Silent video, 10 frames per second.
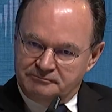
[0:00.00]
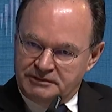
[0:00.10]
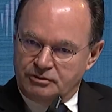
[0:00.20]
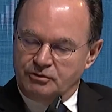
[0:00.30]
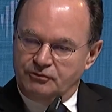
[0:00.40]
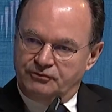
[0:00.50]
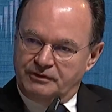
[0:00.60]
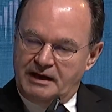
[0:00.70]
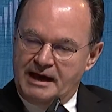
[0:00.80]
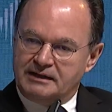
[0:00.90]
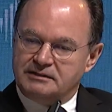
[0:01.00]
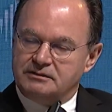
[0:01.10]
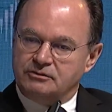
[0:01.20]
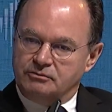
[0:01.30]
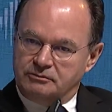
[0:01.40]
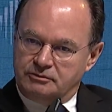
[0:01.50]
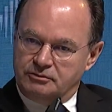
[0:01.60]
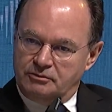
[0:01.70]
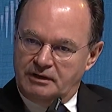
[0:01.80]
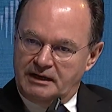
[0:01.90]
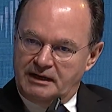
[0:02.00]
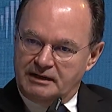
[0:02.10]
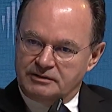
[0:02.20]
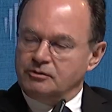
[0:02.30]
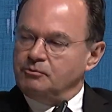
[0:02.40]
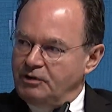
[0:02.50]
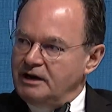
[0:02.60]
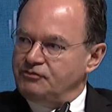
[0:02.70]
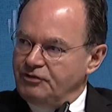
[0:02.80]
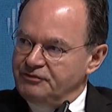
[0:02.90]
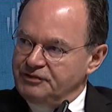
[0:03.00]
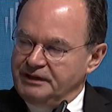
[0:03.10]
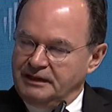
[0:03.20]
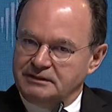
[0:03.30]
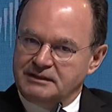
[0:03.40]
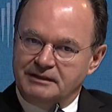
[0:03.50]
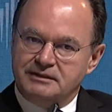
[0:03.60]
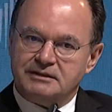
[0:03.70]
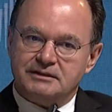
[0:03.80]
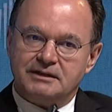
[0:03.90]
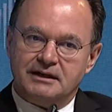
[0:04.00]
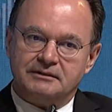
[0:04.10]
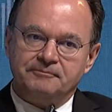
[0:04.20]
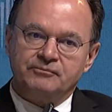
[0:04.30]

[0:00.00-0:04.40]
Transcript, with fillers: sort of acts to, to uh, as an umbrella for everything else, and this is that